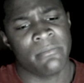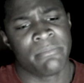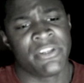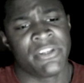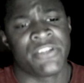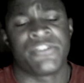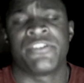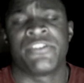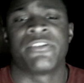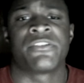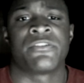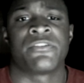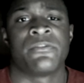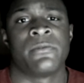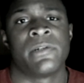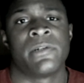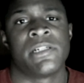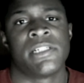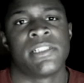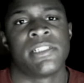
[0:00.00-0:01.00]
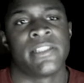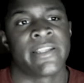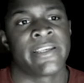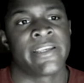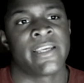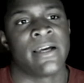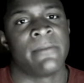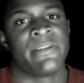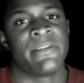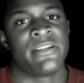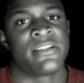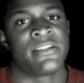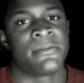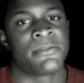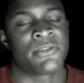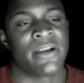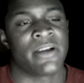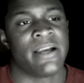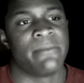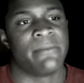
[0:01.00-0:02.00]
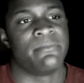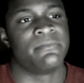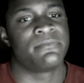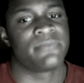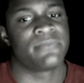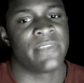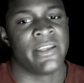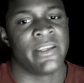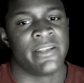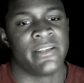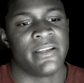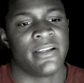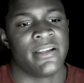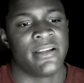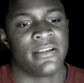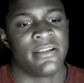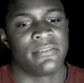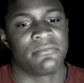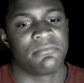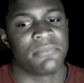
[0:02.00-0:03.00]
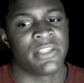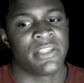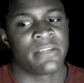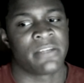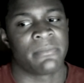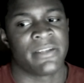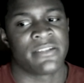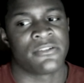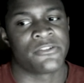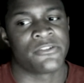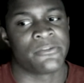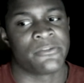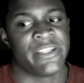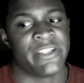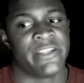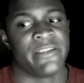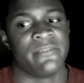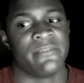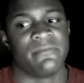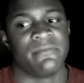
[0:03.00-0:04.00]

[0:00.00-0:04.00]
Be sure to like, comment, and subscribe, and like my social media.